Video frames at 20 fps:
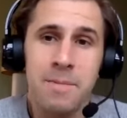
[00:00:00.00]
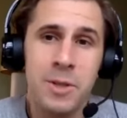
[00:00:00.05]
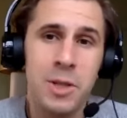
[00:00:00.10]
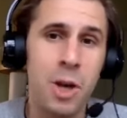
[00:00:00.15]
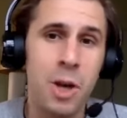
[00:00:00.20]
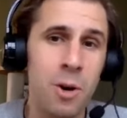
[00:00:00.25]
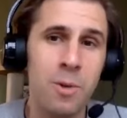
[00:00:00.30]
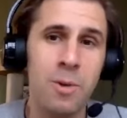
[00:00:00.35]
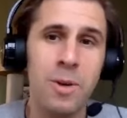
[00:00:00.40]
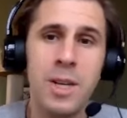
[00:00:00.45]

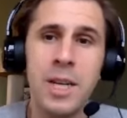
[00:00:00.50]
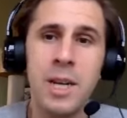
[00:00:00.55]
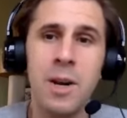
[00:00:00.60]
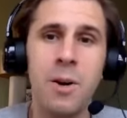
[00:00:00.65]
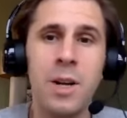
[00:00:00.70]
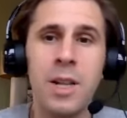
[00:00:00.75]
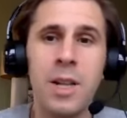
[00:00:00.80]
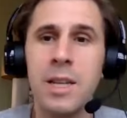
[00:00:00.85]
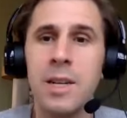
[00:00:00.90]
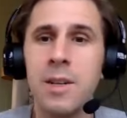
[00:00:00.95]
So,
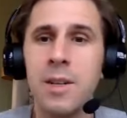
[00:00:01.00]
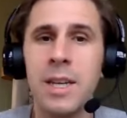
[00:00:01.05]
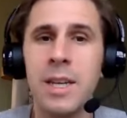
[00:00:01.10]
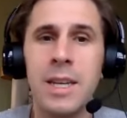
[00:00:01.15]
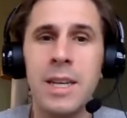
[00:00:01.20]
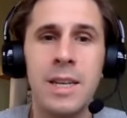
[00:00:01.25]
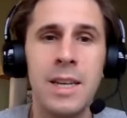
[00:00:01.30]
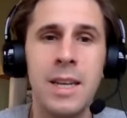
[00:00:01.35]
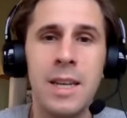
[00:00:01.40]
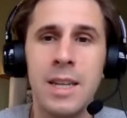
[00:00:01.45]

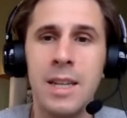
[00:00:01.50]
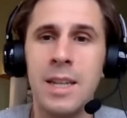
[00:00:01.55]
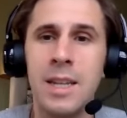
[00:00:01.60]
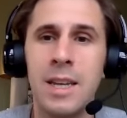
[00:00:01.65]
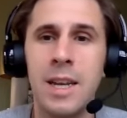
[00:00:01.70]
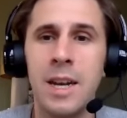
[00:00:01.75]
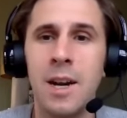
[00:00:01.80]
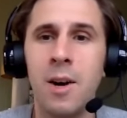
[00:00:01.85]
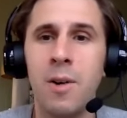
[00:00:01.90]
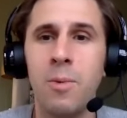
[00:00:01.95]
clearly,
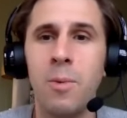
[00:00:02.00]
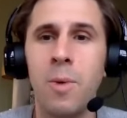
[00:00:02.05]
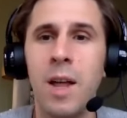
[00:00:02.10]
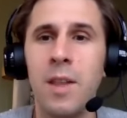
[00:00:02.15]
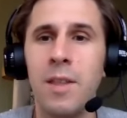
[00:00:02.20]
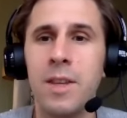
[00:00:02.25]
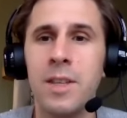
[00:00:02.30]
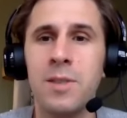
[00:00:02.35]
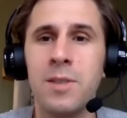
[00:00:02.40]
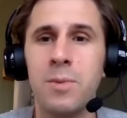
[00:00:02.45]

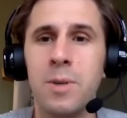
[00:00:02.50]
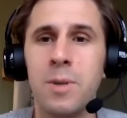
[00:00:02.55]
while this